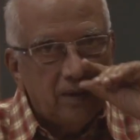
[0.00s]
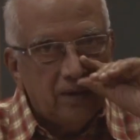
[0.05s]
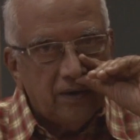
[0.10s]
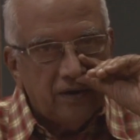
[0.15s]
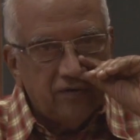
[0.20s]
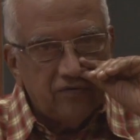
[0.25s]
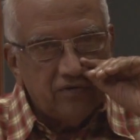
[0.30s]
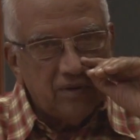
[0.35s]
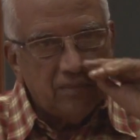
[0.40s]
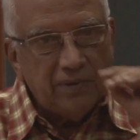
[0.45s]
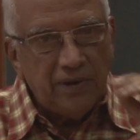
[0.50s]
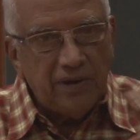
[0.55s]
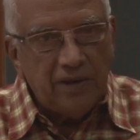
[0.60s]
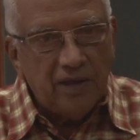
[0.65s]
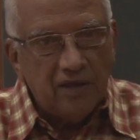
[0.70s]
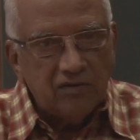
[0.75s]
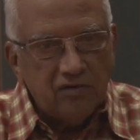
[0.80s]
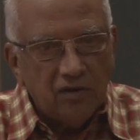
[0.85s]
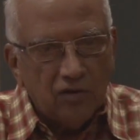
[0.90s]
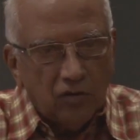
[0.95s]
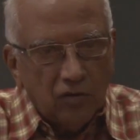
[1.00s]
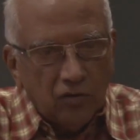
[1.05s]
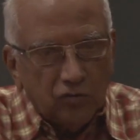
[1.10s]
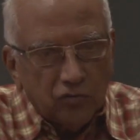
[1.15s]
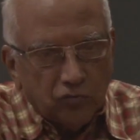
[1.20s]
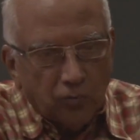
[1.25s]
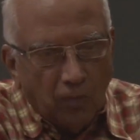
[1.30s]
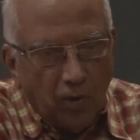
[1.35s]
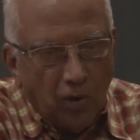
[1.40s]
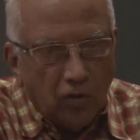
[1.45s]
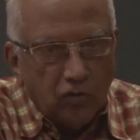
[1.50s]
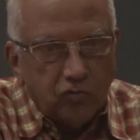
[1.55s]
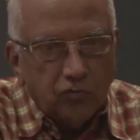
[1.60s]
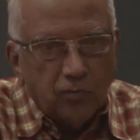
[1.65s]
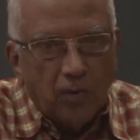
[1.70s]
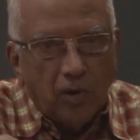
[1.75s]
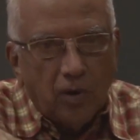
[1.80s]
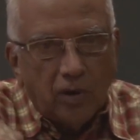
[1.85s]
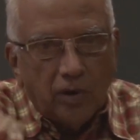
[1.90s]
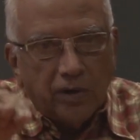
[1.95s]
It is a miniature,
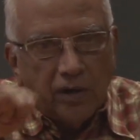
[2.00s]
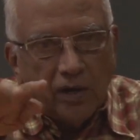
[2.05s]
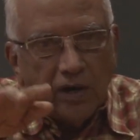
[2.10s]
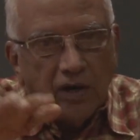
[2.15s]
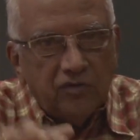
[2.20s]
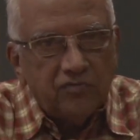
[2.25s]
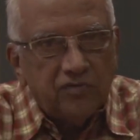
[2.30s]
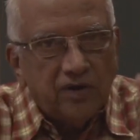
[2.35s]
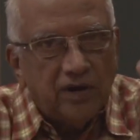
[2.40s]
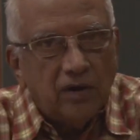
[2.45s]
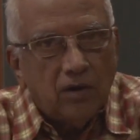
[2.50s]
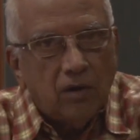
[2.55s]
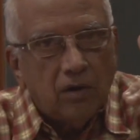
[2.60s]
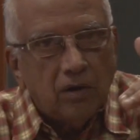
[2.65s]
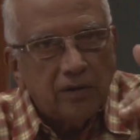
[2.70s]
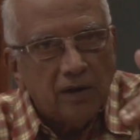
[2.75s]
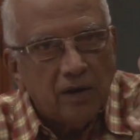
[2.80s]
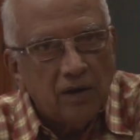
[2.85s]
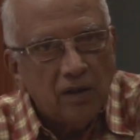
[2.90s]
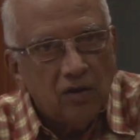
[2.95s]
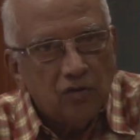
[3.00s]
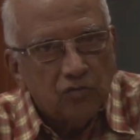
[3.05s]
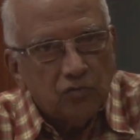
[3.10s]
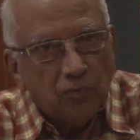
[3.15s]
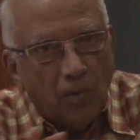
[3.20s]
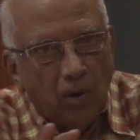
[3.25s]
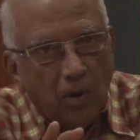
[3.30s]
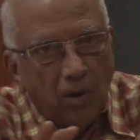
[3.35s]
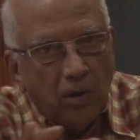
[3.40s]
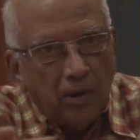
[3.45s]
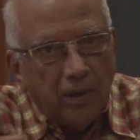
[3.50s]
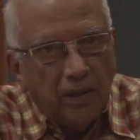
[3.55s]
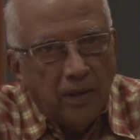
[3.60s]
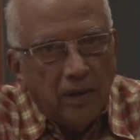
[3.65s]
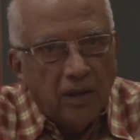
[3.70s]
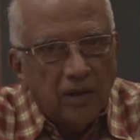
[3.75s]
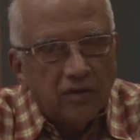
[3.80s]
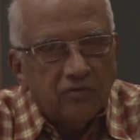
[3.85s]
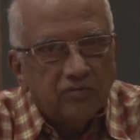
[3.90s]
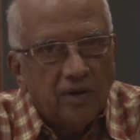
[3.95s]
small trees and all that, small
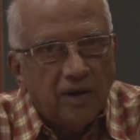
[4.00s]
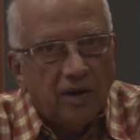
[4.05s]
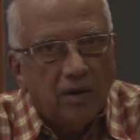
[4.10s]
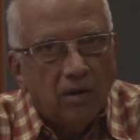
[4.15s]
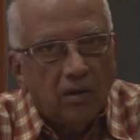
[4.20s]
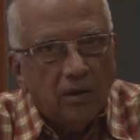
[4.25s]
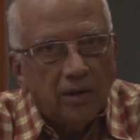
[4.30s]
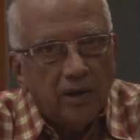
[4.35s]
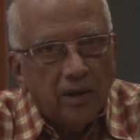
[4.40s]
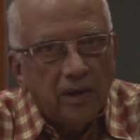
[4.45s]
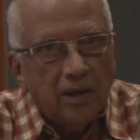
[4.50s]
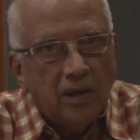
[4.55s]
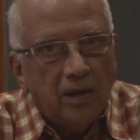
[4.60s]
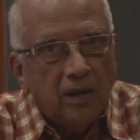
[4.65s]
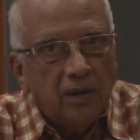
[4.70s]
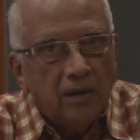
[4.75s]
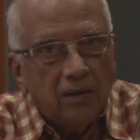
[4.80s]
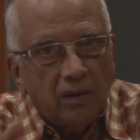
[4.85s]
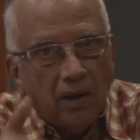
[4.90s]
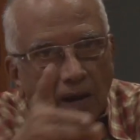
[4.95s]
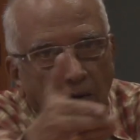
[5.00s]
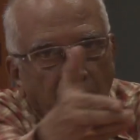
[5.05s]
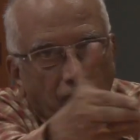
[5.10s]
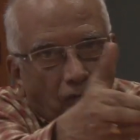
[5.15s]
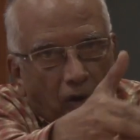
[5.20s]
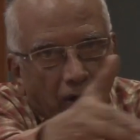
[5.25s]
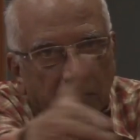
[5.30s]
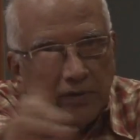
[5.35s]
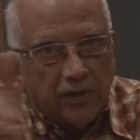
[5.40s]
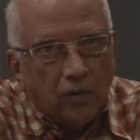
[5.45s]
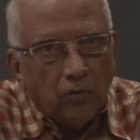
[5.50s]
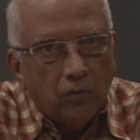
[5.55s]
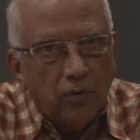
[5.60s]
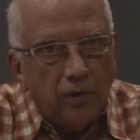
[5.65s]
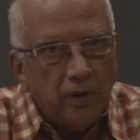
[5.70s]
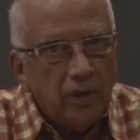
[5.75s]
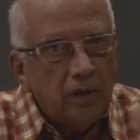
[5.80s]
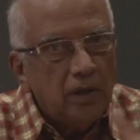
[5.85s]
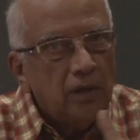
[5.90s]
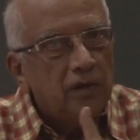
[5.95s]
hillocks and all that, and water
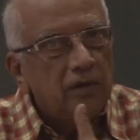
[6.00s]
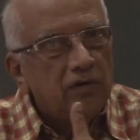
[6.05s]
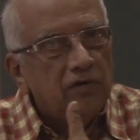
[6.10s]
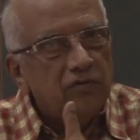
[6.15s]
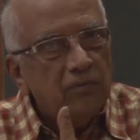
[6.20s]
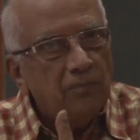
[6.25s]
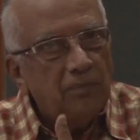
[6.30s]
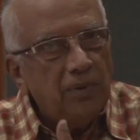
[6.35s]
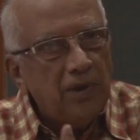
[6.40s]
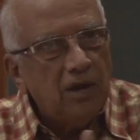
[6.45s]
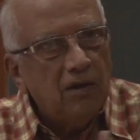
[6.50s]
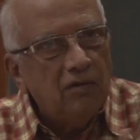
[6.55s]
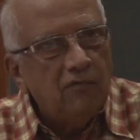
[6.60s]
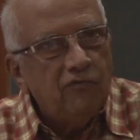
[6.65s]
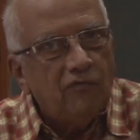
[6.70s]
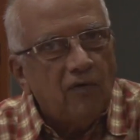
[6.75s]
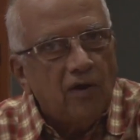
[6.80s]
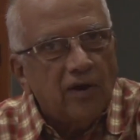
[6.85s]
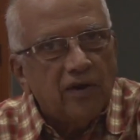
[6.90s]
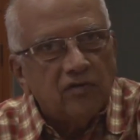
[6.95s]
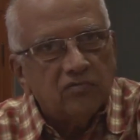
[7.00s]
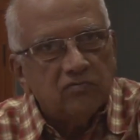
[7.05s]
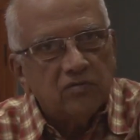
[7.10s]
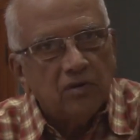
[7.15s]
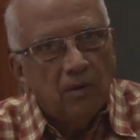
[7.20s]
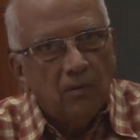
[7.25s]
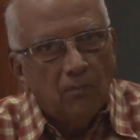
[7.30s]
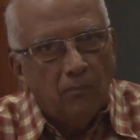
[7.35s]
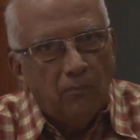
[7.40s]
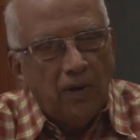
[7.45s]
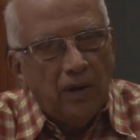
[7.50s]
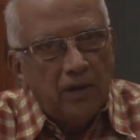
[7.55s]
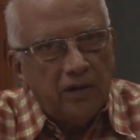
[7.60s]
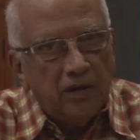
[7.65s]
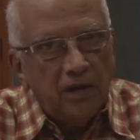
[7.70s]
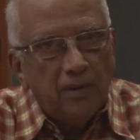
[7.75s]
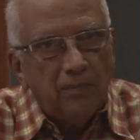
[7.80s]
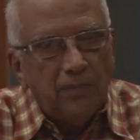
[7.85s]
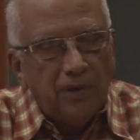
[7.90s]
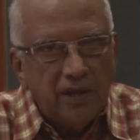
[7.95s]
going. It is a big forest built
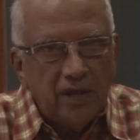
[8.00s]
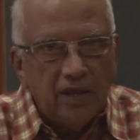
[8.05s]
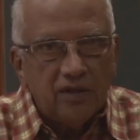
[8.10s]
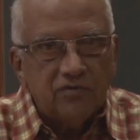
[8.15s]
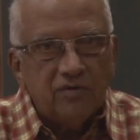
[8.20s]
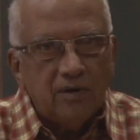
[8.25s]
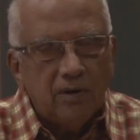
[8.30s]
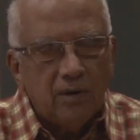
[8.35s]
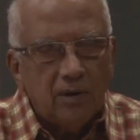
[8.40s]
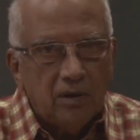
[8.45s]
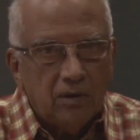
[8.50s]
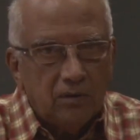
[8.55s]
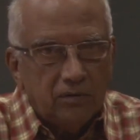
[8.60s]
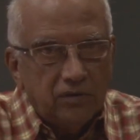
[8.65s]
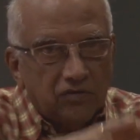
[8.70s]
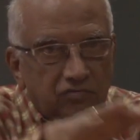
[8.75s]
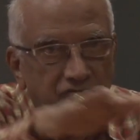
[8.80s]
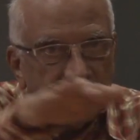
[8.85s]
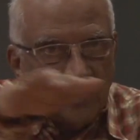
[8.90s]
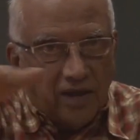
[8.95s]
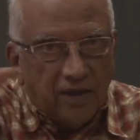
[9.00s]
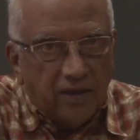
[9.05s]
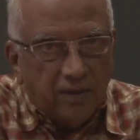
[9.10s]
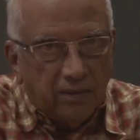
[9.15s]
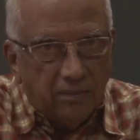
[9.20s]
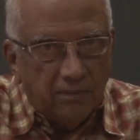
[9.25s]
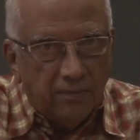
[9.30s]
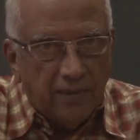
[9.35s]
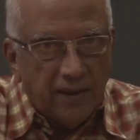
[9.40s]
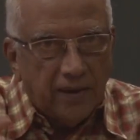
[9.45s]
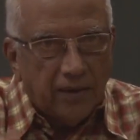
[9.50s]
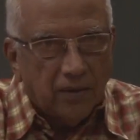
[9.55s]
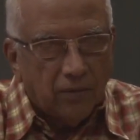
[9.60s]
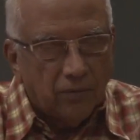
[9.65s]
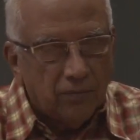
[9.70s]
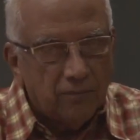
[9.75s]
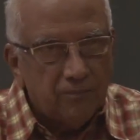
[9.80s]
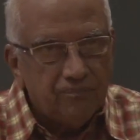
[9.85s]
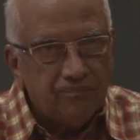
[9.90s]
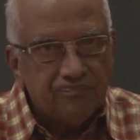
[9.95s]
in a miniature, the sky background,
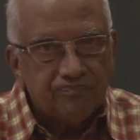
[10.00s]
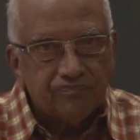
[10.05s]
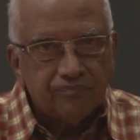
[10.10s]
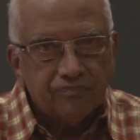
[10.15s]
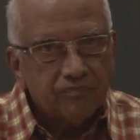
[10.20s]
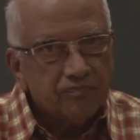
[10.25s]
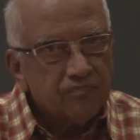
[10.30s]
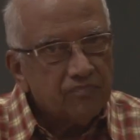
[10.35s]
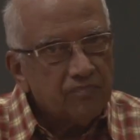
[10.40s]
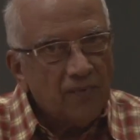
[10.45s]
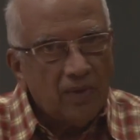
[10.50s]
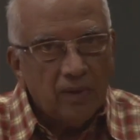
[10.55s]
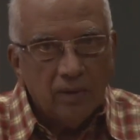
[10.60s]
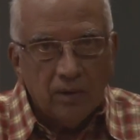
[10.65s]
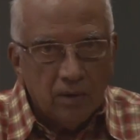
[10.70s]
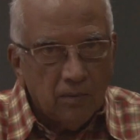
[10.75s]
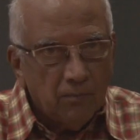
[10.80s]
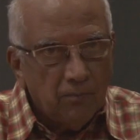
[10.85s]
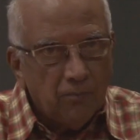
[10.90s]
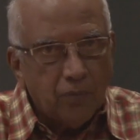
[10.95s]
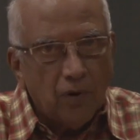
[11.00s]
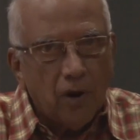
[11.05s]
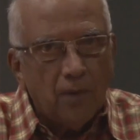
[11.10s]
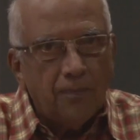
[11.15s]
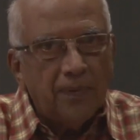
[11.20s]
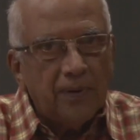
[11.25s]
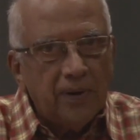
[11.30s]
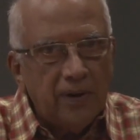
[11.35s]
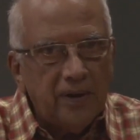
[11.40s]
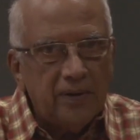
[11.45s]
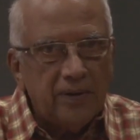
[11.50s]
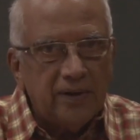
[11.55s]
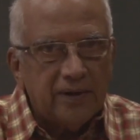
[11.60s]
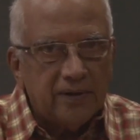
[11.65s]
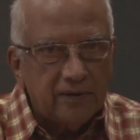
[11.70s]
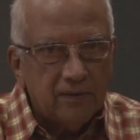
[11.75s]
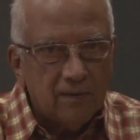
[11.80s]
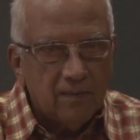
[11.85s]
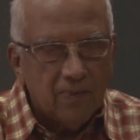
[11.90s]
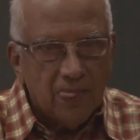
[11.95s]
properly
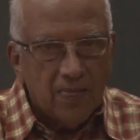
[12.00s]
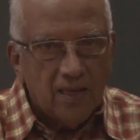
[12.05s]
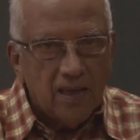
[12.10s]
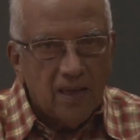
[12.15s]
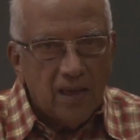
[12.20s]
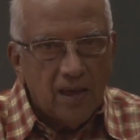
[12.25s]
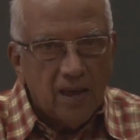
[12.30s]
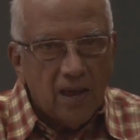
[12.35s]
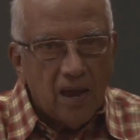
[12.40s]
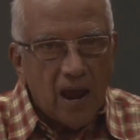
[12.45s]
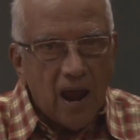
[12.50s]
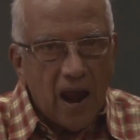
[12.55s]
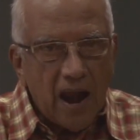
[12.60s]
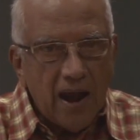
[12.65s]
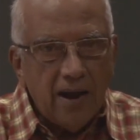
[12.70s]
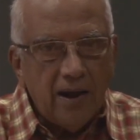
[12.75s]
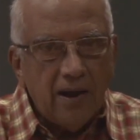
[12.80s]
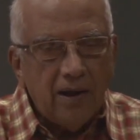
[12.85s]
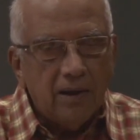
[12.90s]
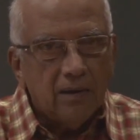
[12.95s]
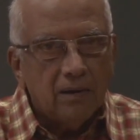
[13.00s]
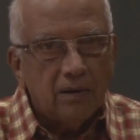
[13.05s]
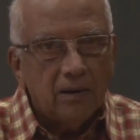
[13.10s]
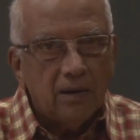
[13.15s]
lit. And